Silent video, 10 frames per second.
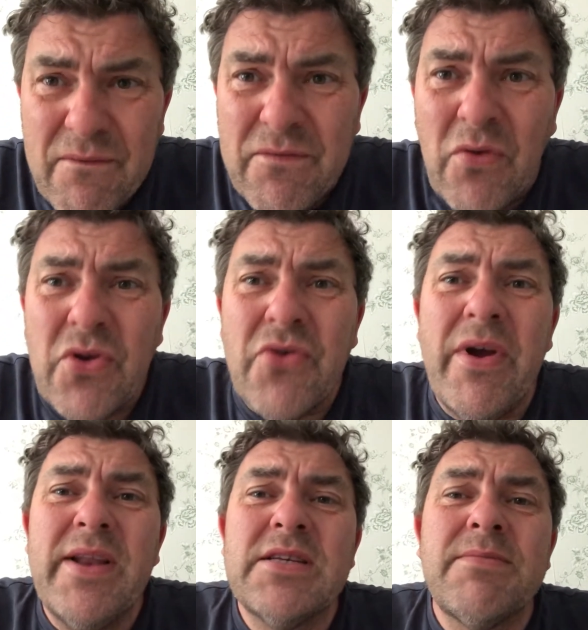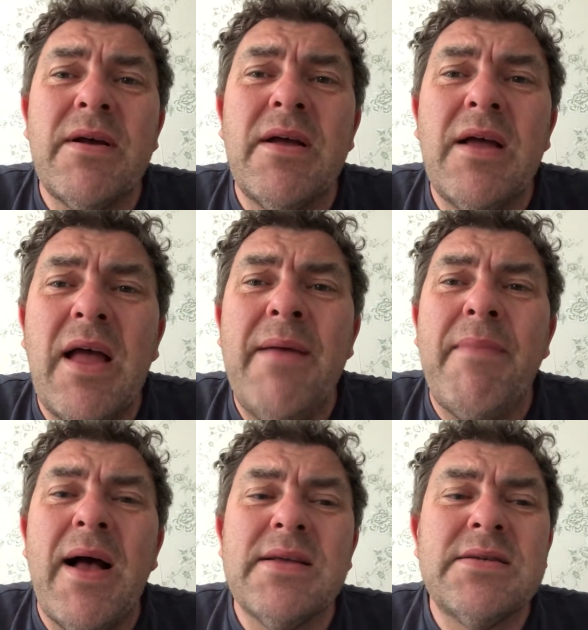on the greenest
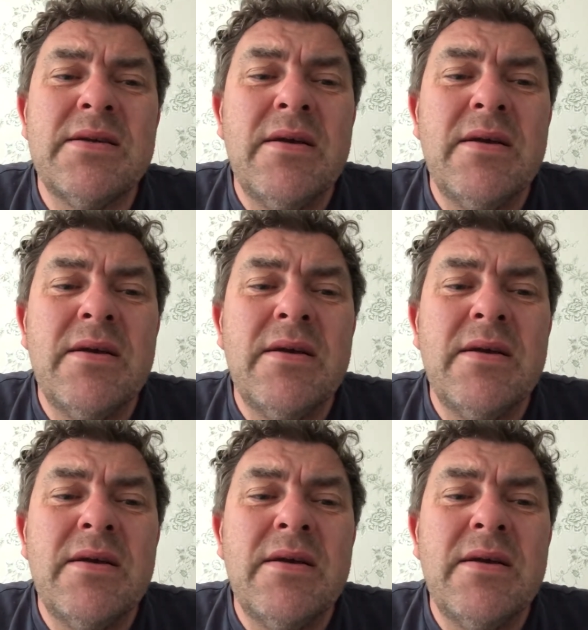impact.